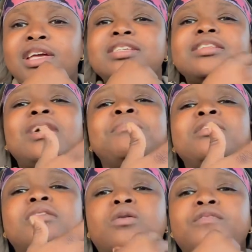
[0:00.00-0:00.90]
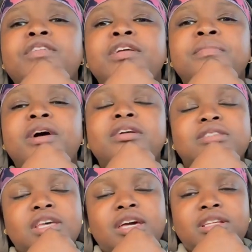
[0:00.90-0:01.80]
let me know if anybody
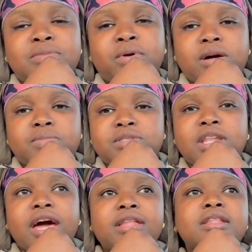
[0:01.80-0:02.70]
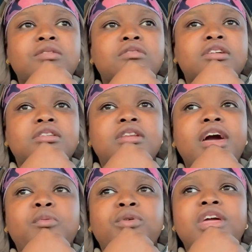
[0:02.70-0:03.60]
else had these problems. Like, literally.
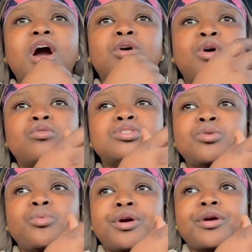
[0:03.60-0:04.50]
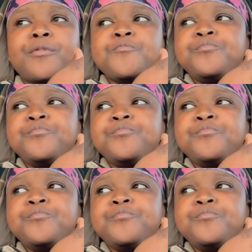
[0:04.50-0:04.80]
Like, would y'all go somewhere?